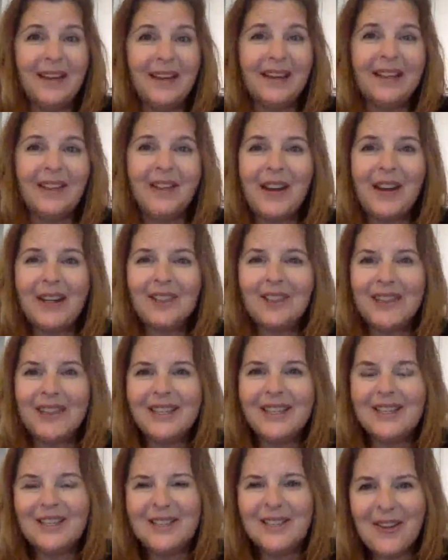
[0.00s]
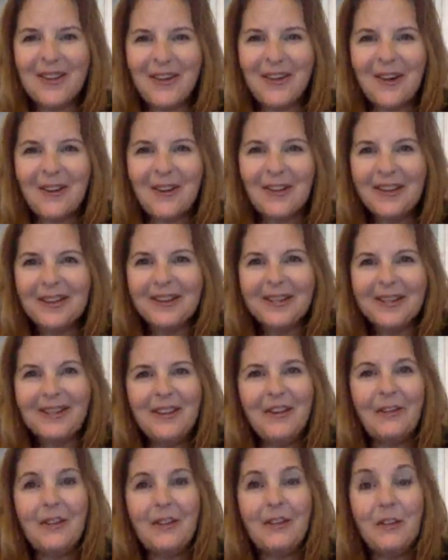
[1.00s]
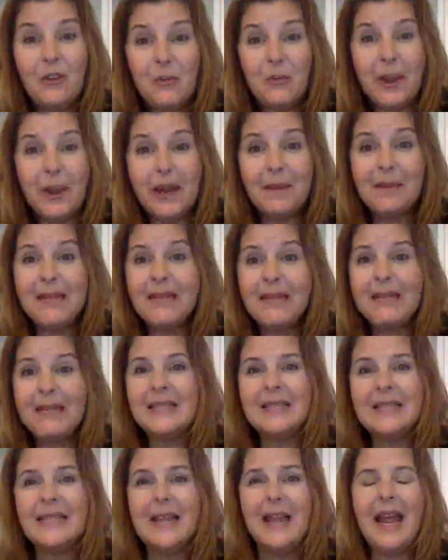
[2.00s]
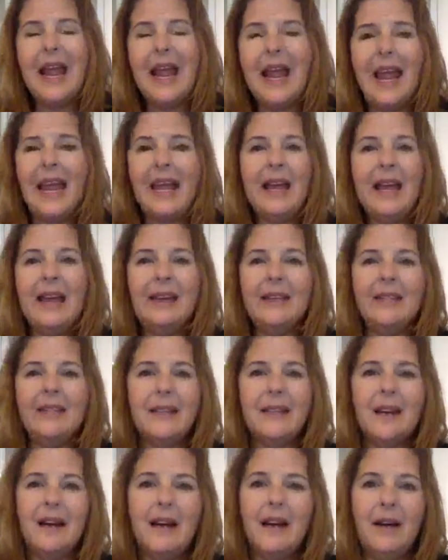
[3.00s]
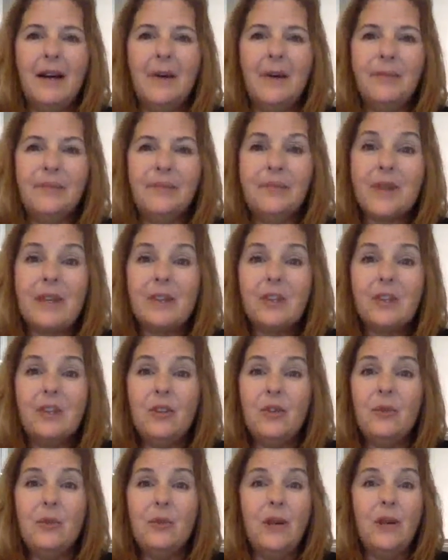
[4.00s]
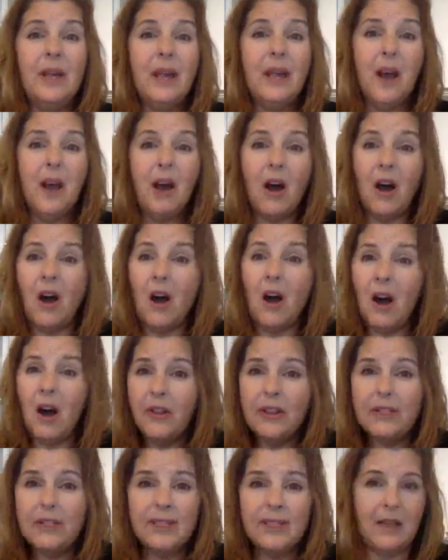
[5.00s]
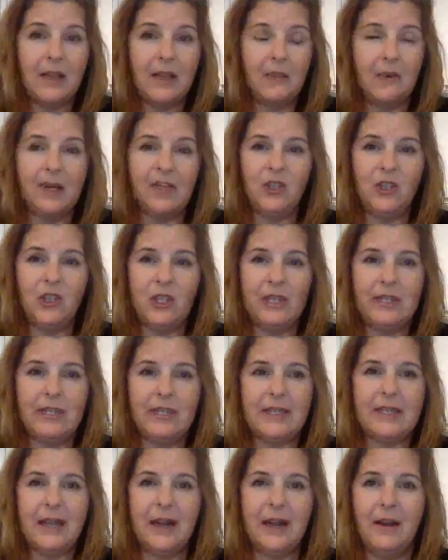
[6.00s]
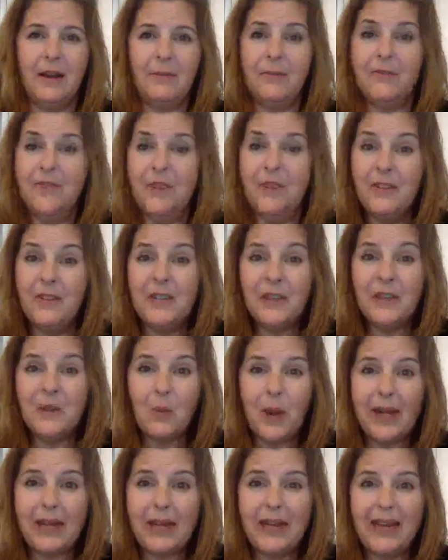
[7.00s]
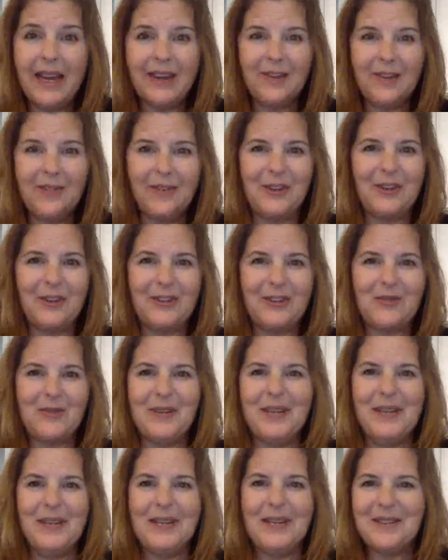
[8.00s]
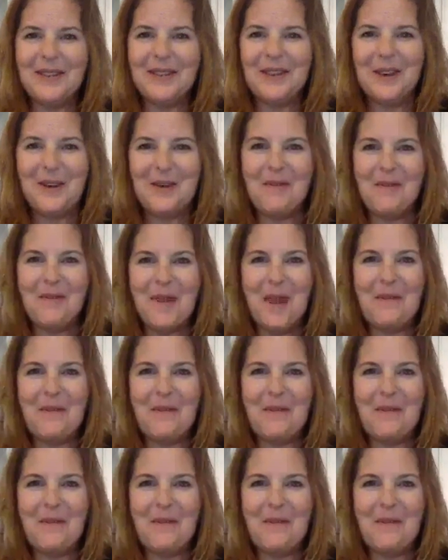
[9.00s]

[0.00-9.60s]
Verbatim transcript: Congratulations to all the you know the new babies and um, to all the celebrations, um, 50th wedding anniversaries, you know,